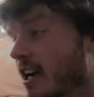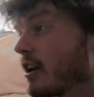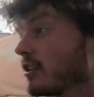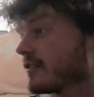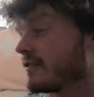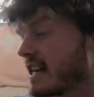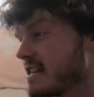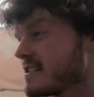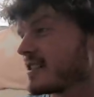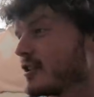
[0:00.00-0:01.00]
I called a
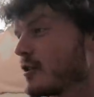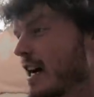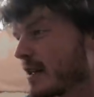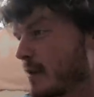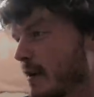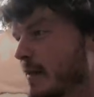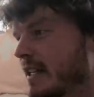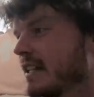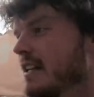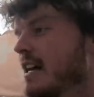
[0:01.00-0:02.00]
friend who had a
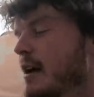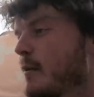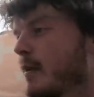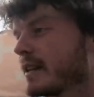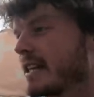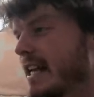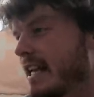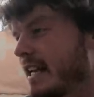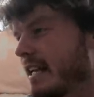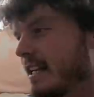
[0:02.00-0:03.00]
puppy, but
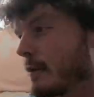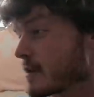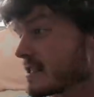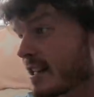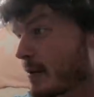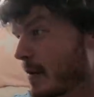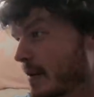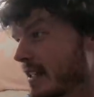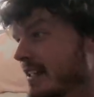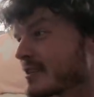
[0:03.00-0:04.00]
it wasn't their
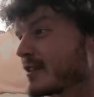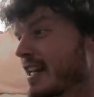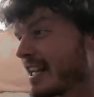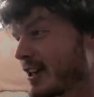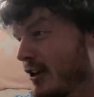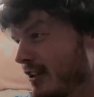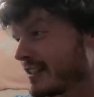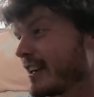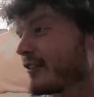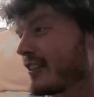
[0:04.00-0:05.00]
puppy. So okay. They
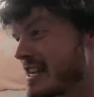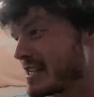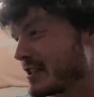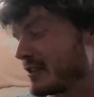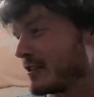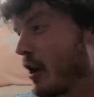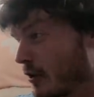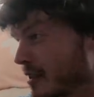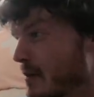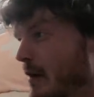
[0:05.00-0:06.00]
called their friend who
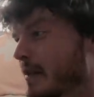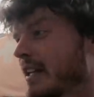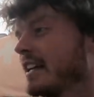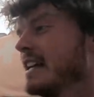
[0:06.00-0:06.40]
owned the puppy.